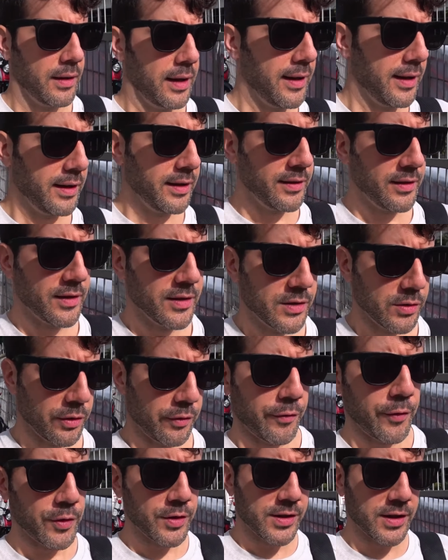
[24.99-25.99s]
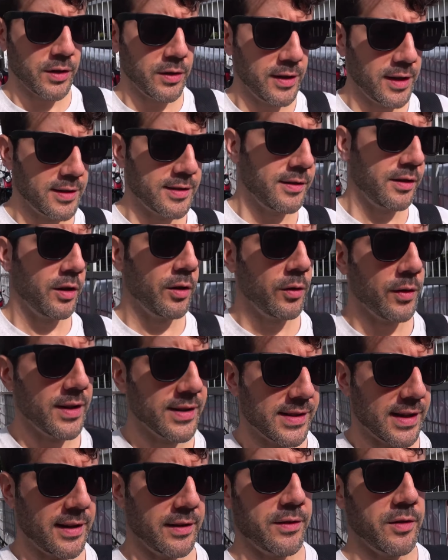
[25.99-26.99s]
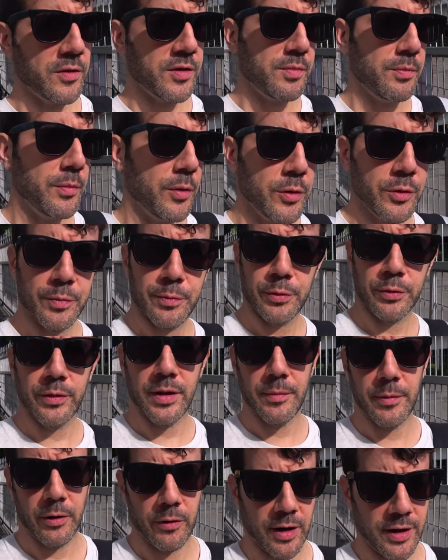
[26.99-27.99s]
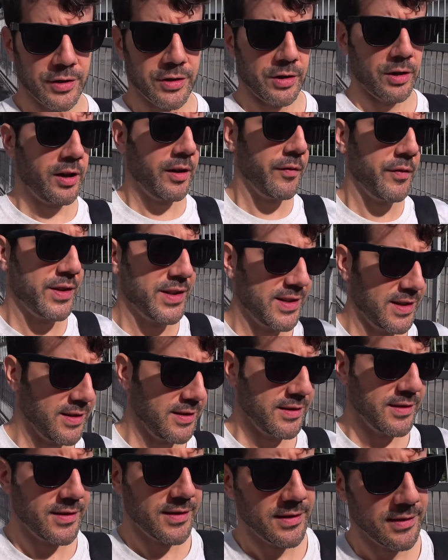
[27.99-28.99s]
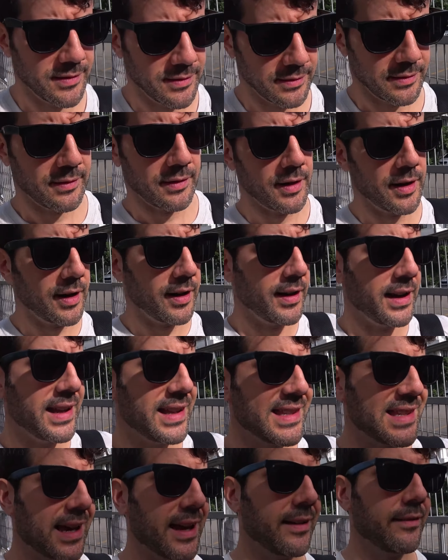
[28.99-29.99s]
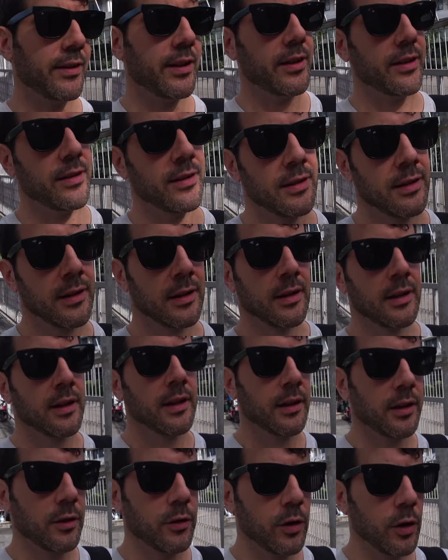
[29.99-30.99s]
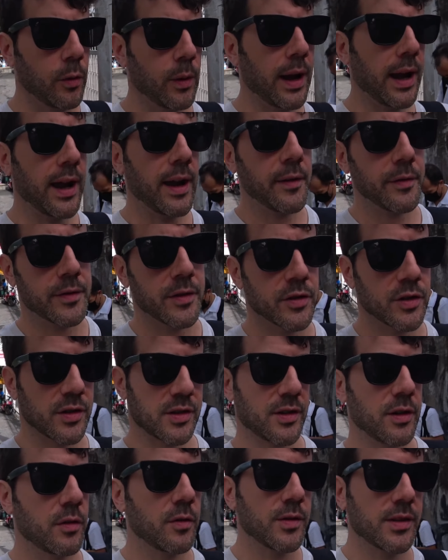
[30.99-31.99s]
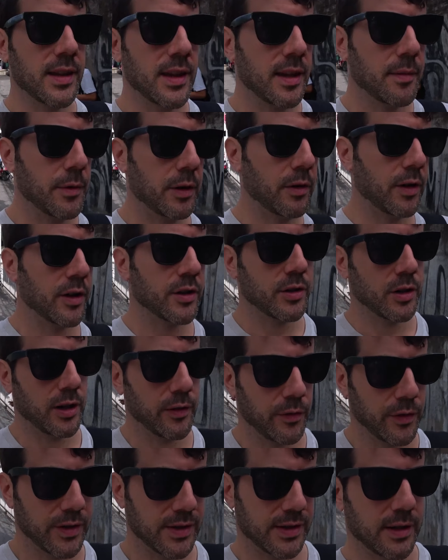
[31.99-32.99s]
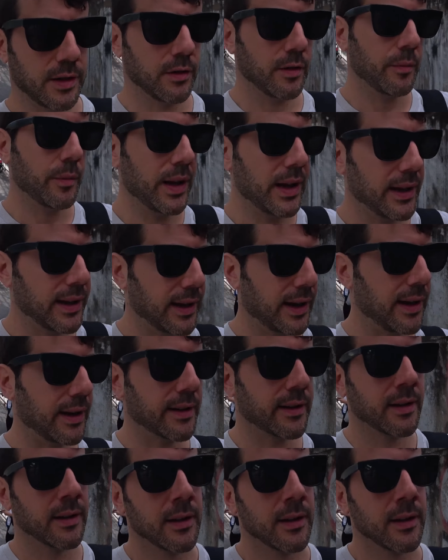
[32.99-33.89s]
And so the first thing you need to know is that there's multiple immigration offices in Thailand. You don't have to just use the immigration office here in Bangkok.